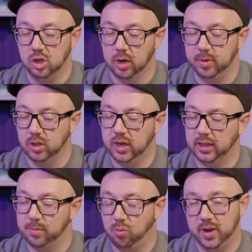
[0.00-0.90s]
You're going to be looking at
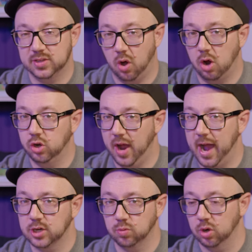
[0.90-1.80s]
the points on your
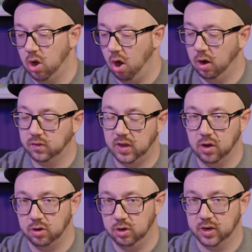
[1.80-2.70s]
actual cards
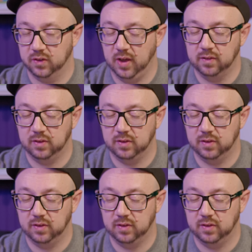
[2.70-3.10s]
here on your cassette